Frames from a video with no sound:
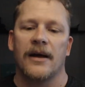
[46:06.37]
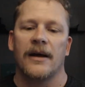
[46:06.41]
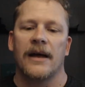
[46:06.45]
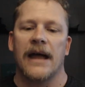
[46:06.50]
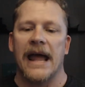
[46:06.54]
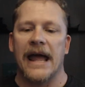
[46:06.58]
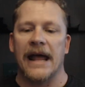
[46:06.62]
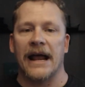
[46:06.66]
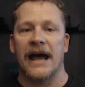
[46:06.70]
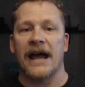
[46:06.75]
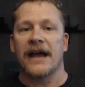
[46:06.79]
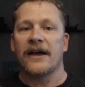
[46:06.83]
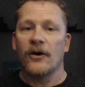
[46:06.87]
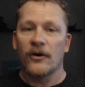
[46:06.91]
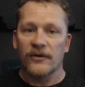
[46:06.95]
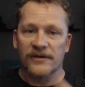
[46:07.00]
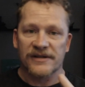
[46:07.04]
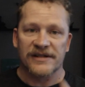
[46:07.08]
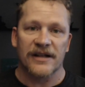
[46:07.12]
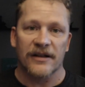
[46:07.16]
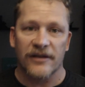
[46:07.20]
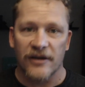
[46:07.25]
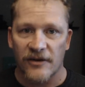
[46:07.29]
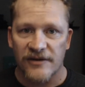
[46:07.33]
and I
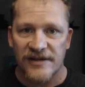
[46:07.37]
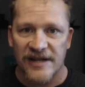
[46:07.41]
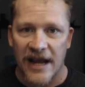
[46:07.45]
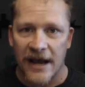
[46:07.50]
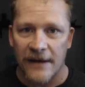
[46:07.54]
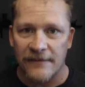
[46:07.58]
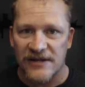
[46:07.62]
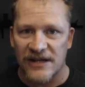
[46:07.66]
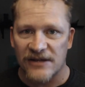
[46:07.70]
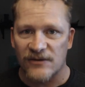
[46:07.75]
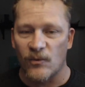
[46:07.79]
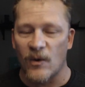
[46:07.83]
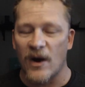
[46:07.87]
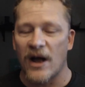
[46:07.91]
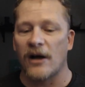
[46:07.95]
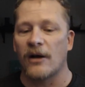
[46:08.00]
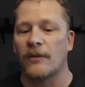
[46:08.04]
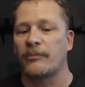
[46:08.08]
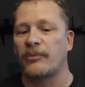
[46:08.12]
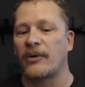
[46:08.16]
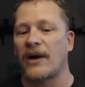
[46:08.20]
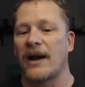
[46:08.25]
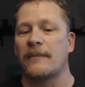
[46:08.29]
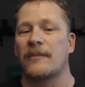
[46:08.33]
hosted those games as well,
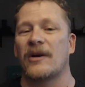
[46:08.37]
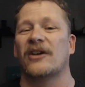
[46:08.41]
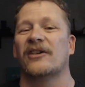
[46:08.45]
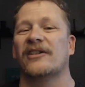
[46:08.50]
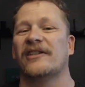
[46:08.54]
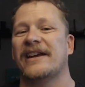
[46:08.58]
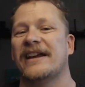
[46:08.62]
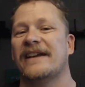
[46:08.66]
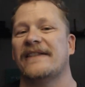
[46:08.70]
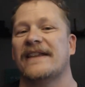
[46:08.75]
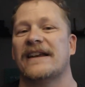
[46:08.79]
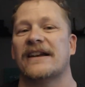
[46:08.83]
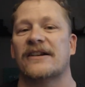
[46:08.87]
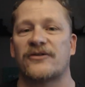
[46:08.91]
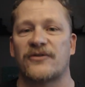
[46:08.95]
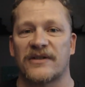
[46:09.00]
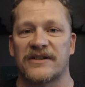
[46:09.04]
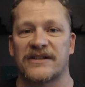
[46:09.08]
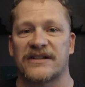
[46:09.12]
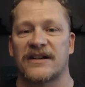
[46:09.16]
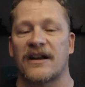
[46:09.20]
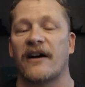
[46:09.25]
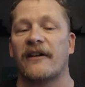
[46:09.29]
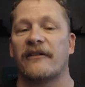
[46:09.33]
primarily in the
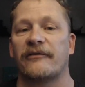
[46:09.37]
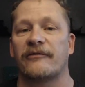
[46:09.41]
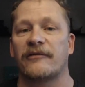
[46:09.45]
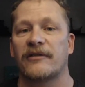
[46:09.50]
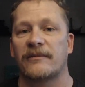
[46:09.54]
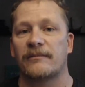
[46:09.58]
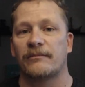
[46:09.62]
interest of